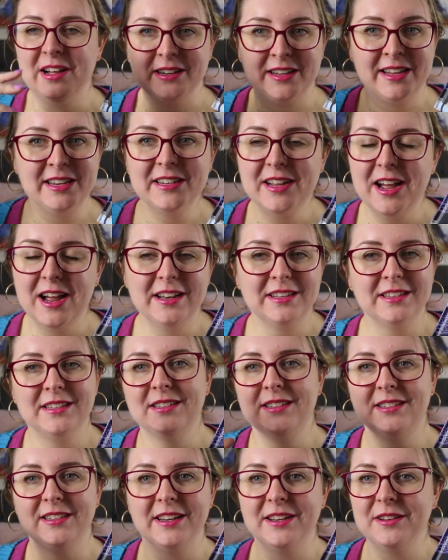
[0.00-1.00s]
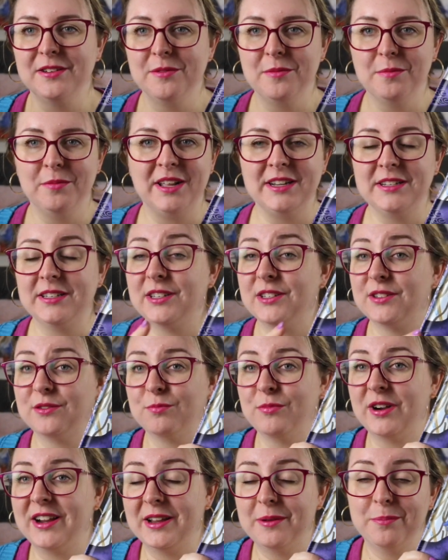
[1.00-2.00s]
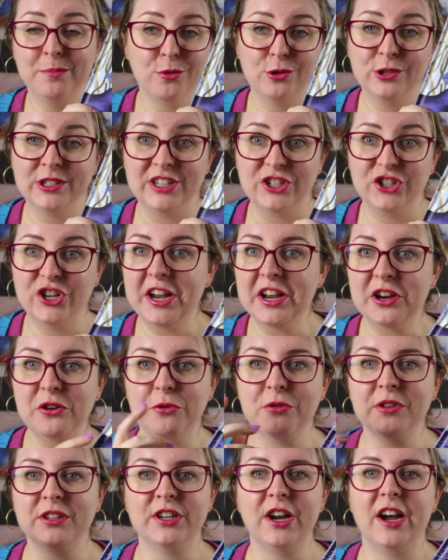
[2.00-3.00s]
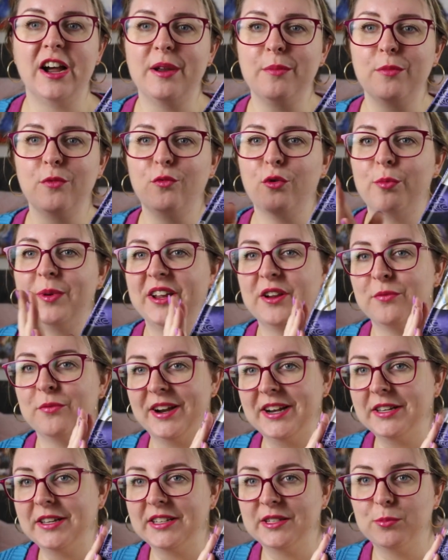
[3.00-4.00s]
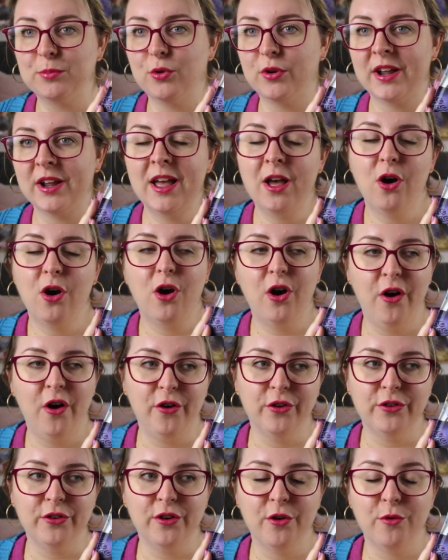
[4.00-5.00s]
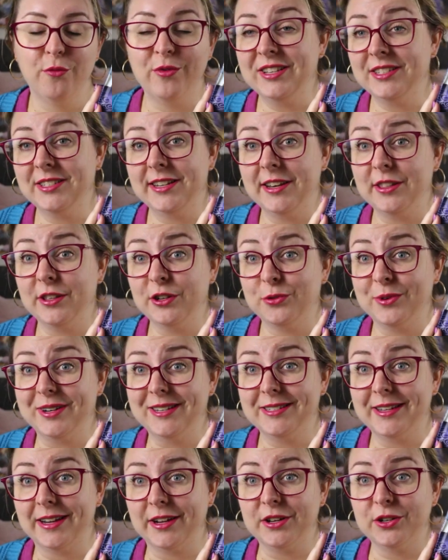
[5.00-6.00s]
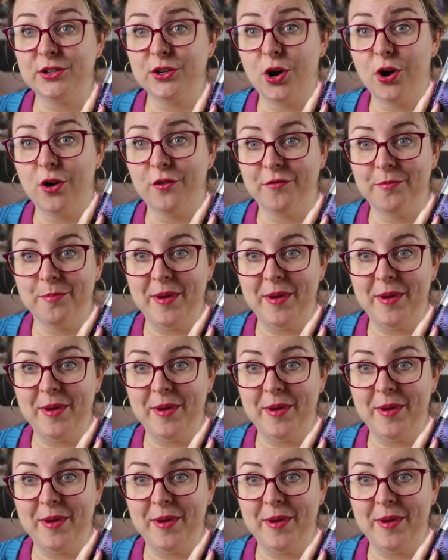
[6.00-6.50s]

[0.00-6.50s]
kindergartens and places where books are shared all the time will be reading this book on Wednesday the 22nd of